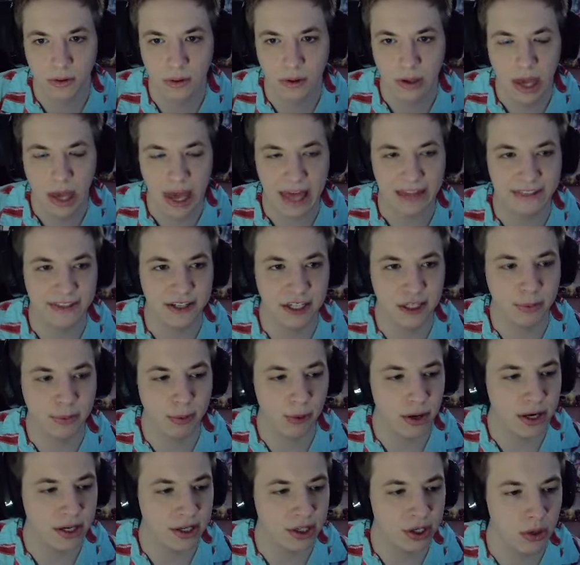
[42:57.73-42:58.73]
At this
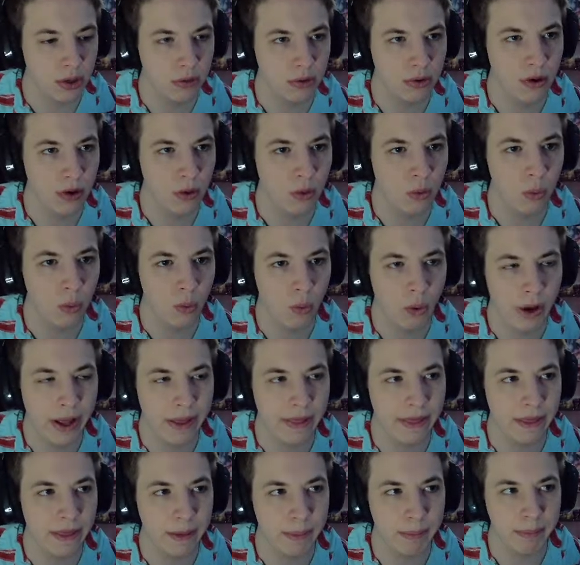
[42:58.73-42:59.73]
point, don't know
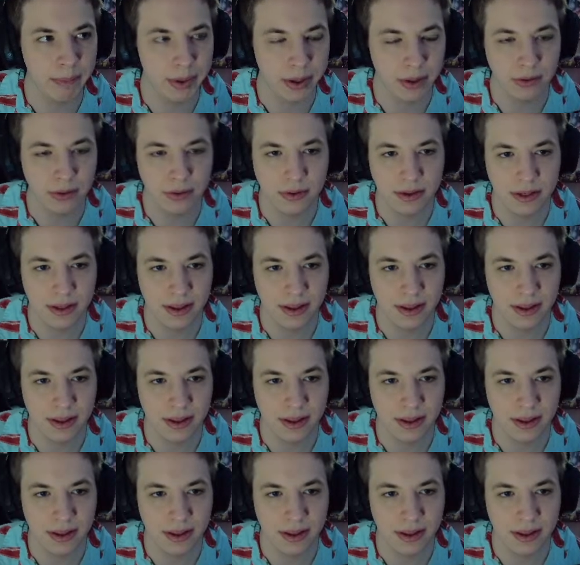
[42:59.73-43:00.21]
what the build